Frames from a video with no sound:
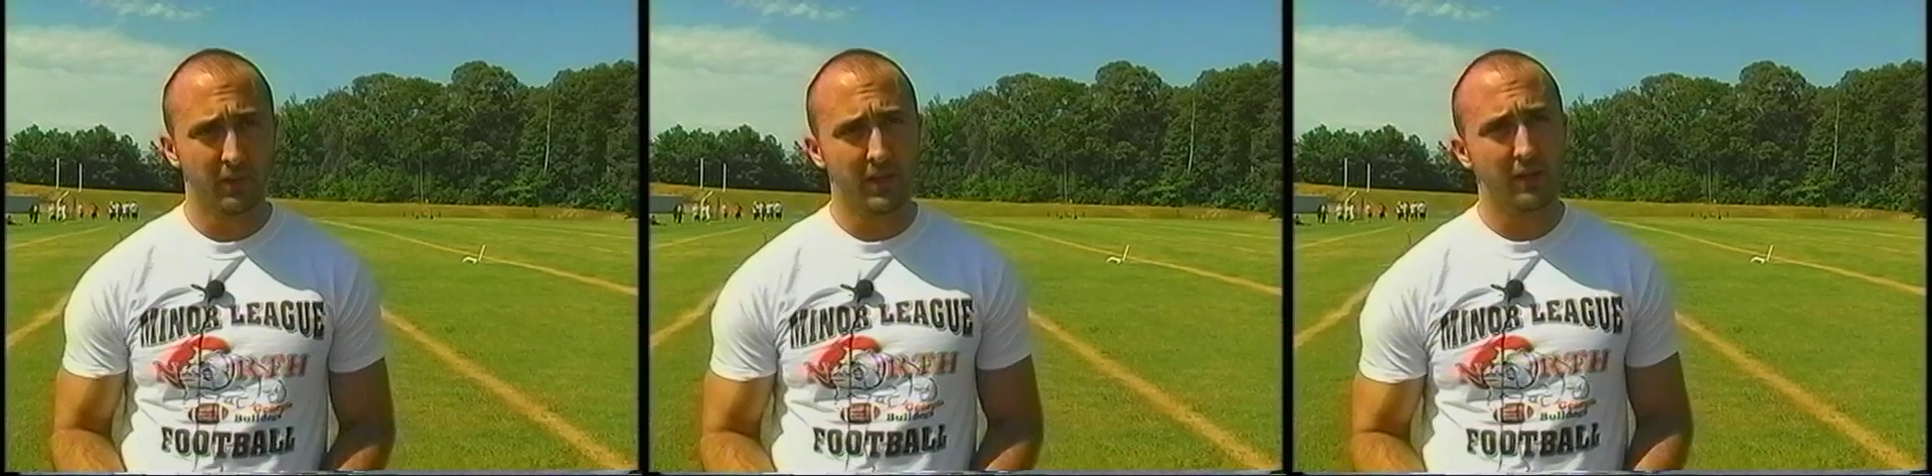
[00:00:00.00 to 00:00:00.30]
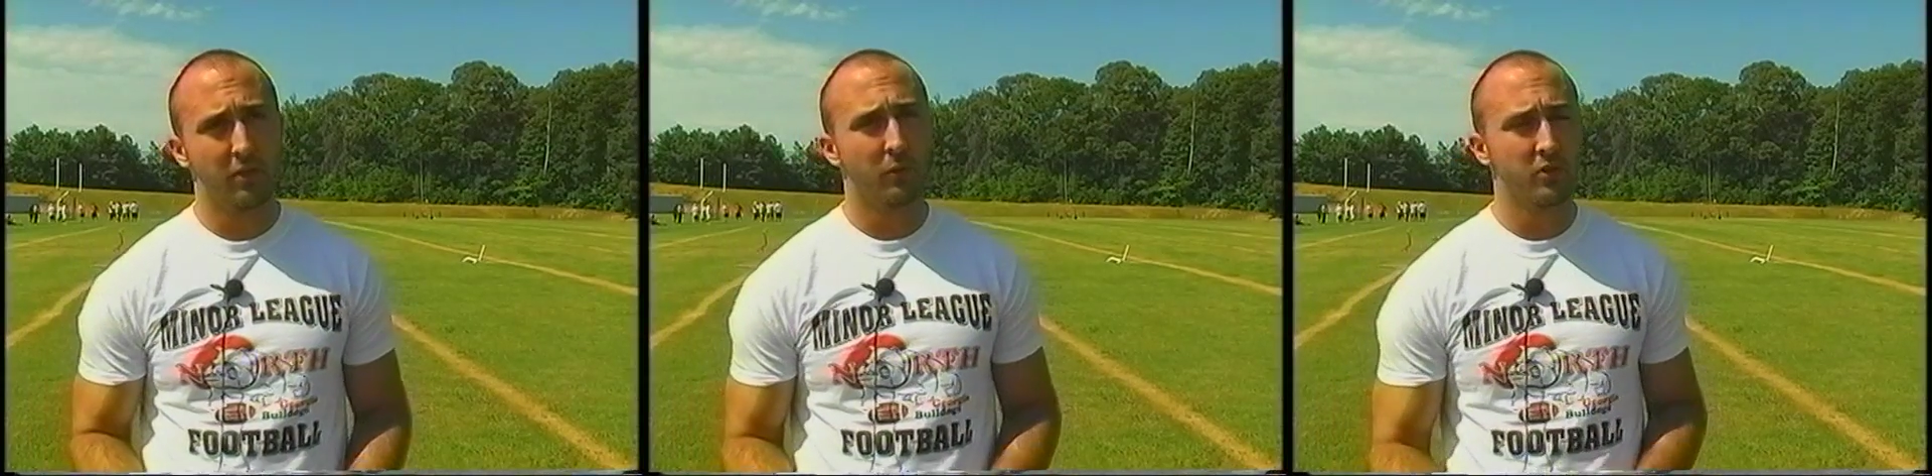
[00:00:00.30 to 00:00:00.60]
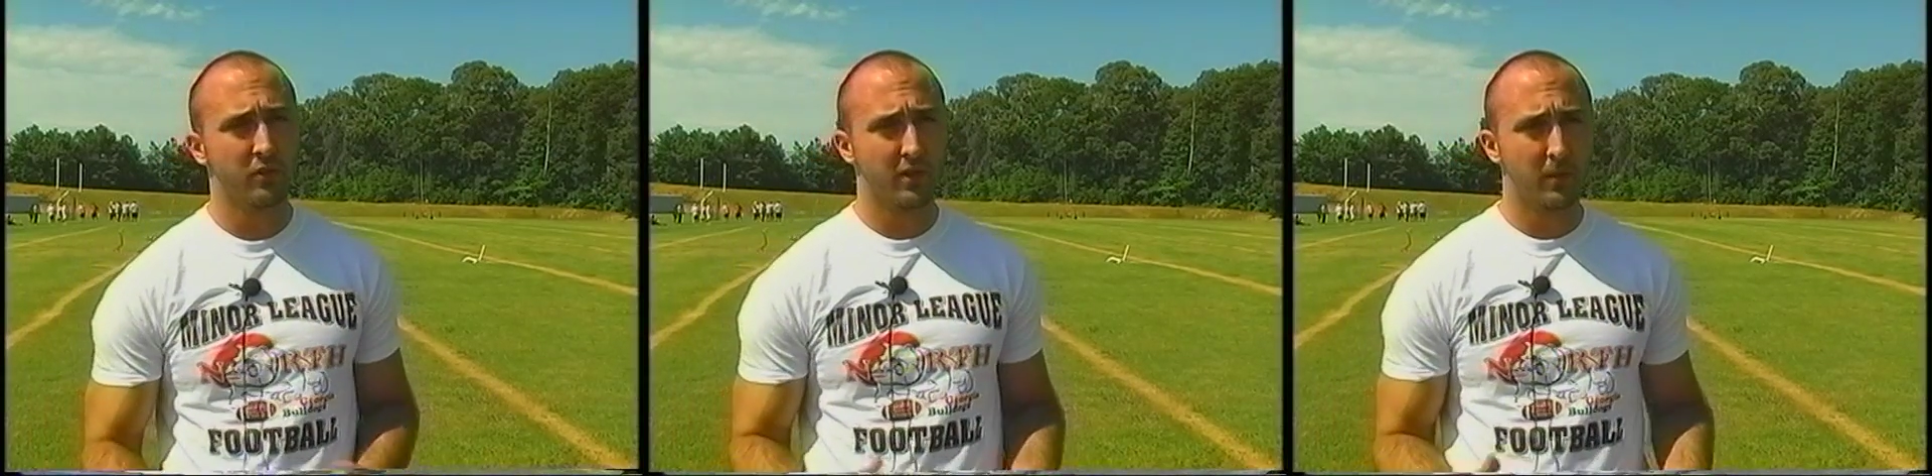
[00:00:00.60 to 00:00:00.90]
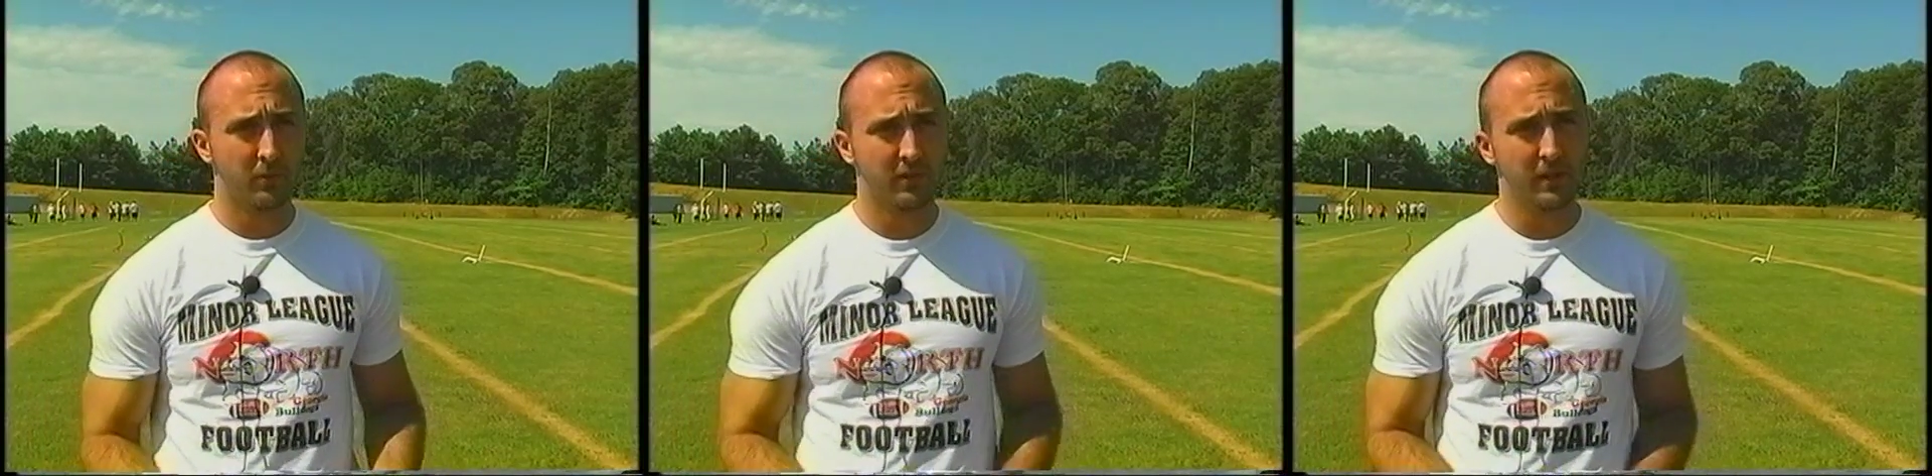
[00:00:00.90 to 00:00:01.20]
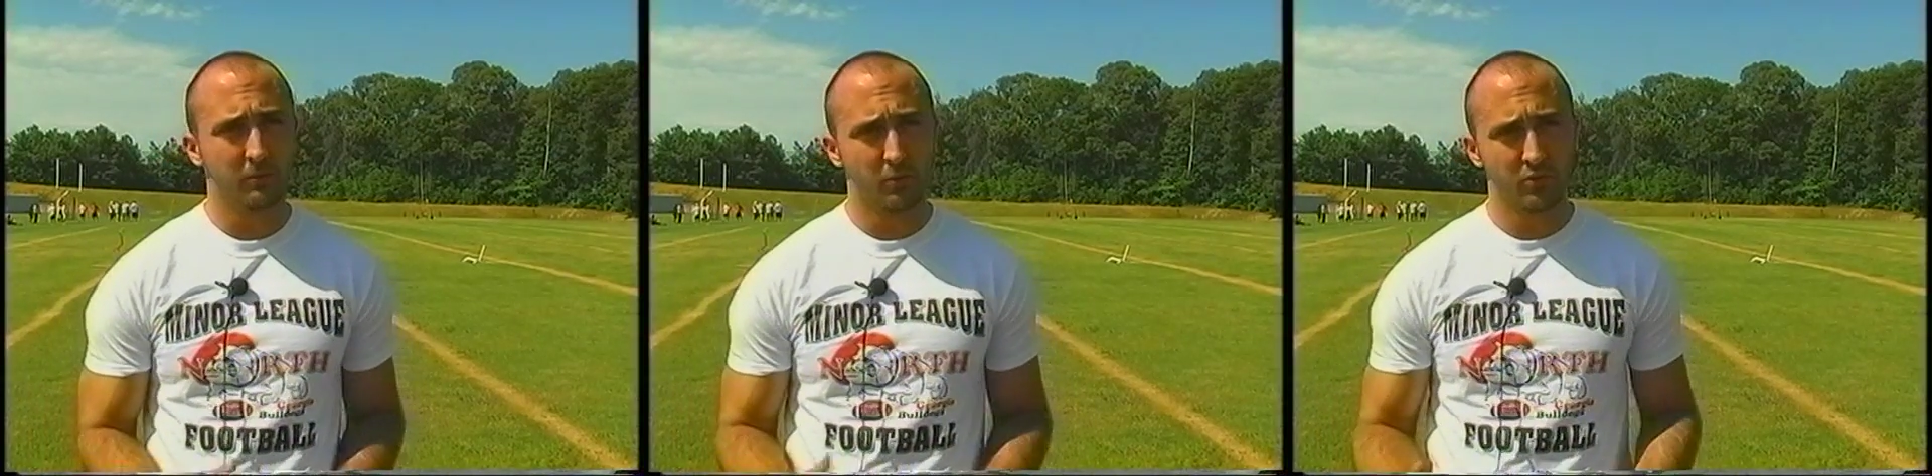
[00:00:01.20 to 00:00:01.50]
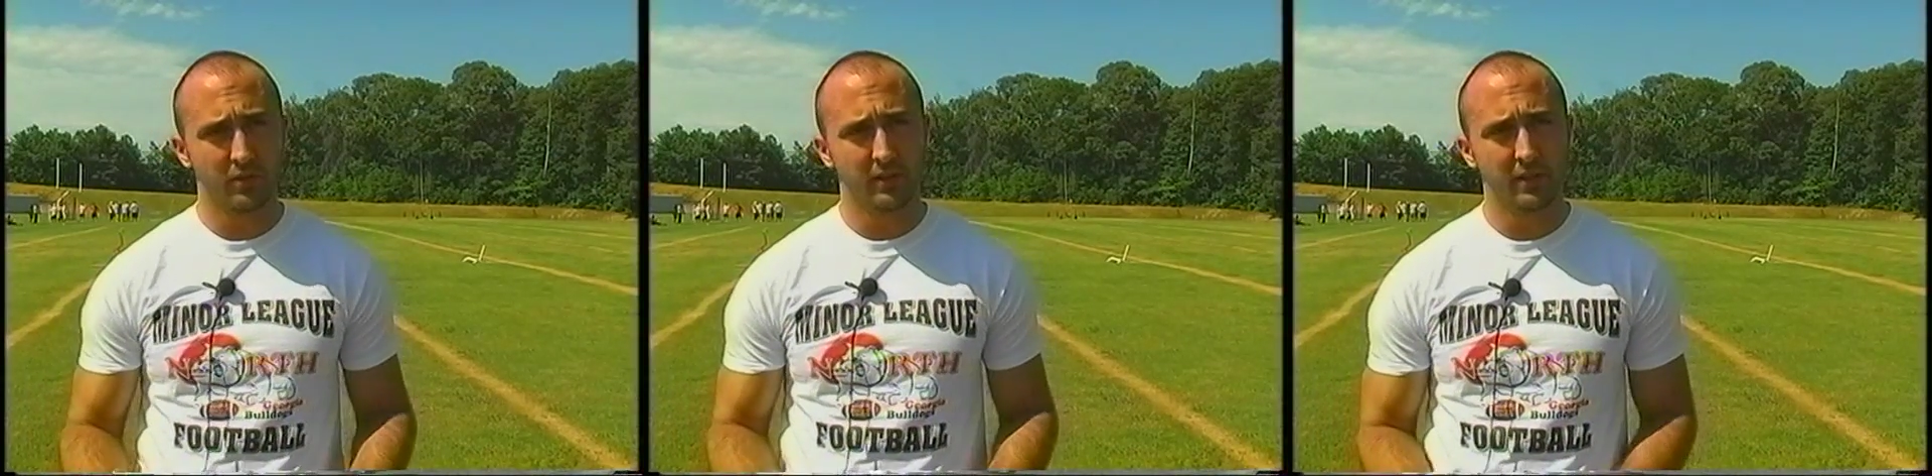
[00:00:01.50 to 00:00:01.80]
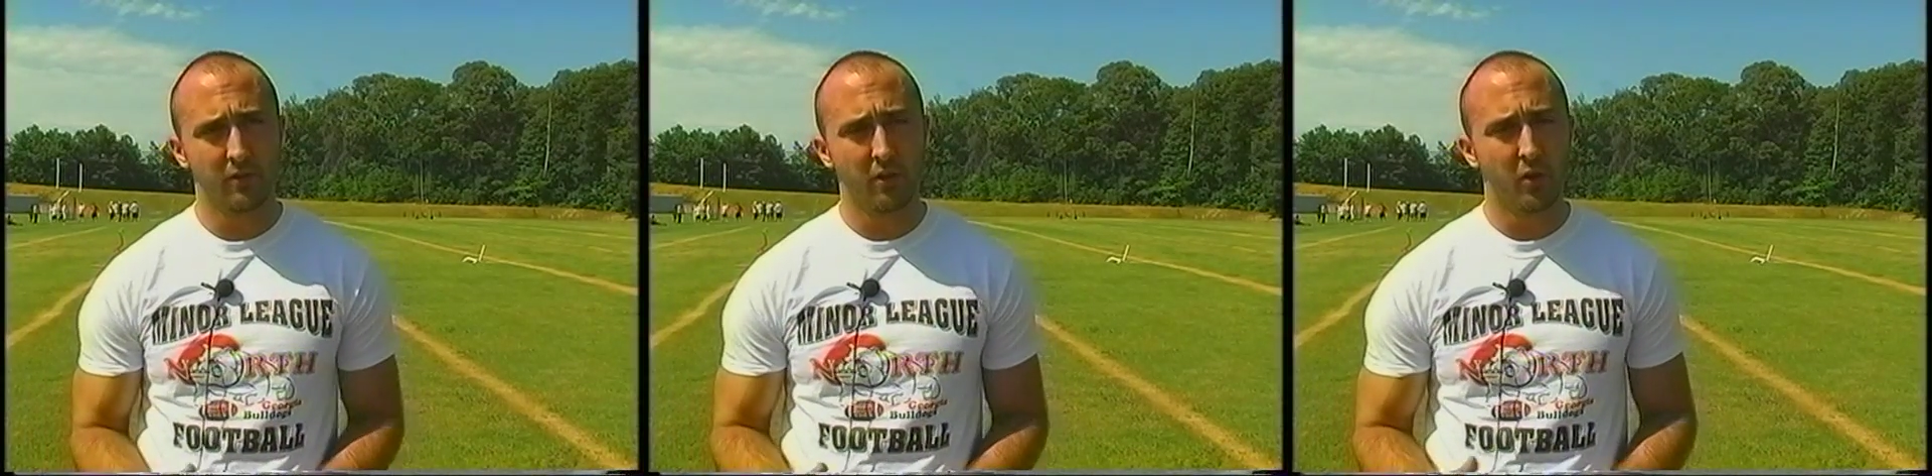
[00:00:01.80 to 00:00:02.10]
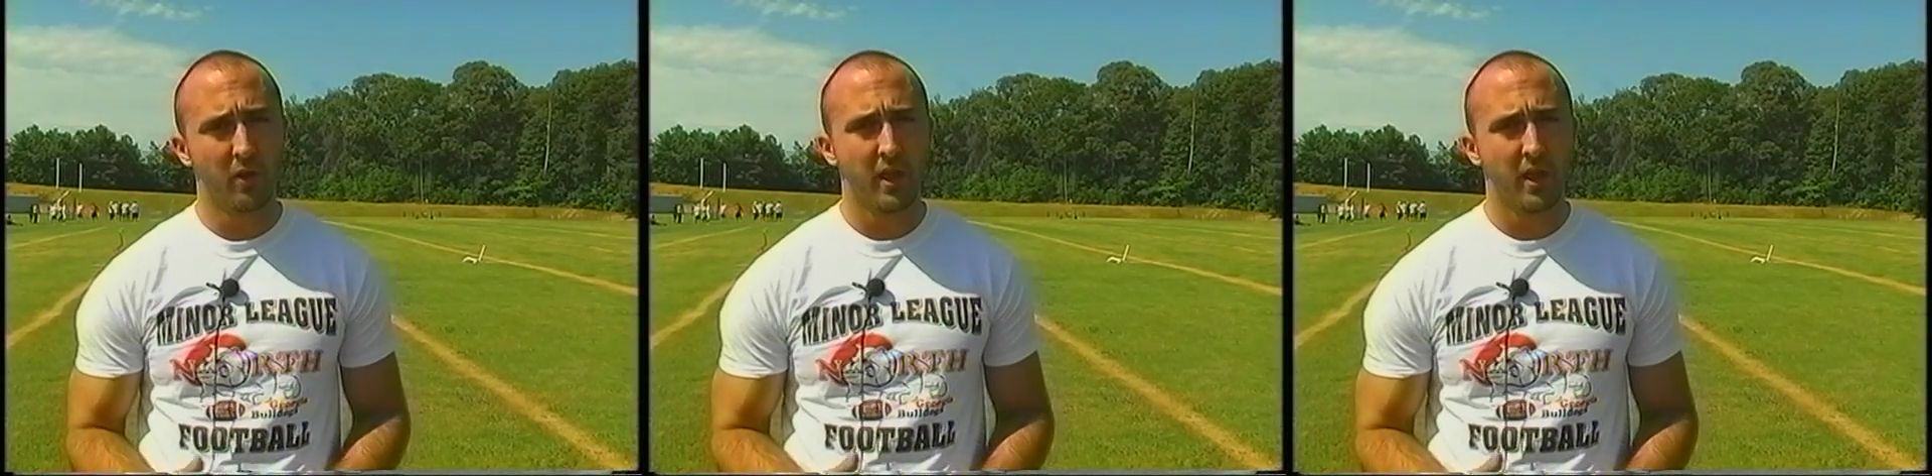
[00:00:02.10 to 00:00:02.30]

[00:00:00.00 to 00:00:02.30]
and I was watching a couple teams, watching the league grow.